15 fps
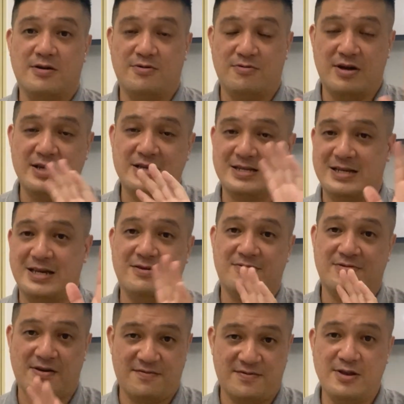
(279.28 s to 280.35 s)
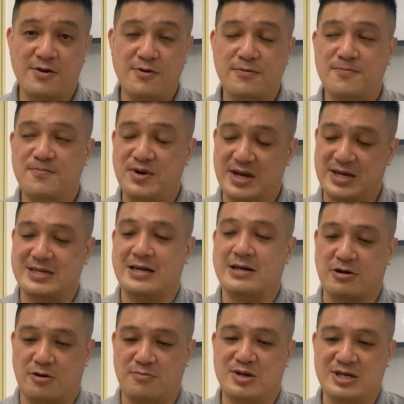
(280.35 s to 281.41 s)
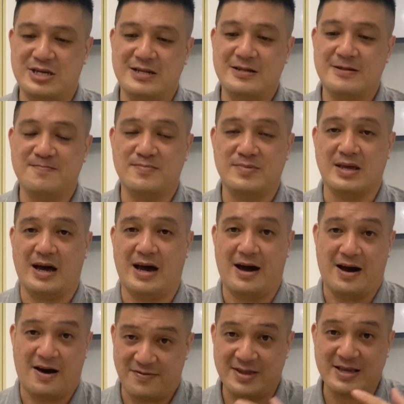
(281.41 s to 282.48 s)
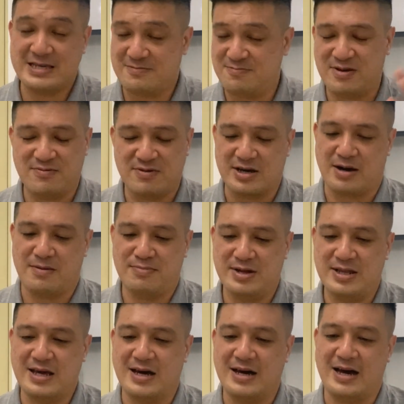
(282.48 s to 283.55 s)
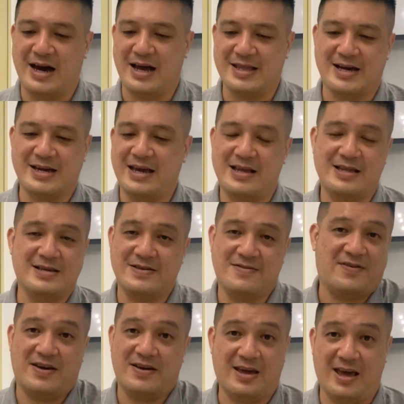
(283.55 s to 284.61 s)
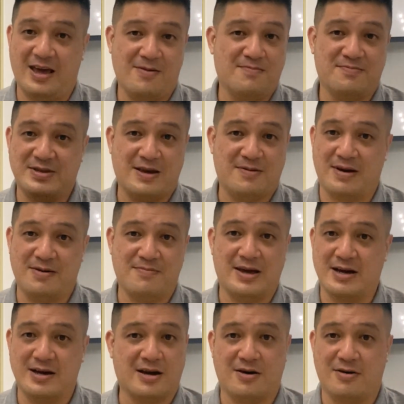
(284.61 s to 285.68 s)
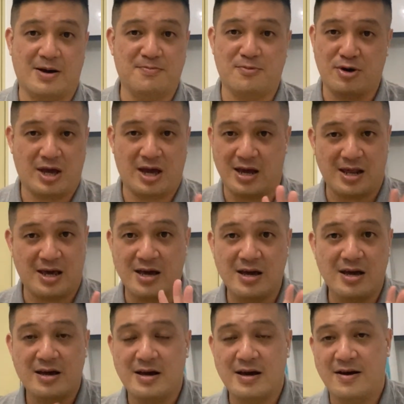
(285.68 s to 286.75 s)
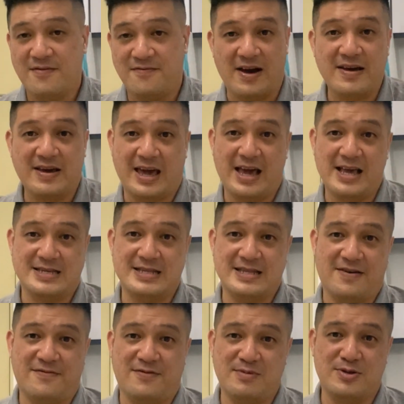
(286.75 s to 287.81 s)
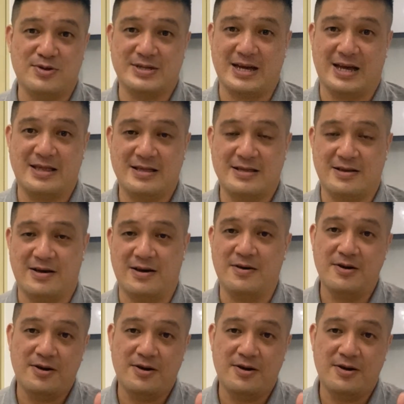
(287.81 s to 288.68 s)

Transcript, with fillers: real estate revenue real estate commission after speed with company ah, I target just 5k inside my bank account I'm okay 5k is enough for me to start ah,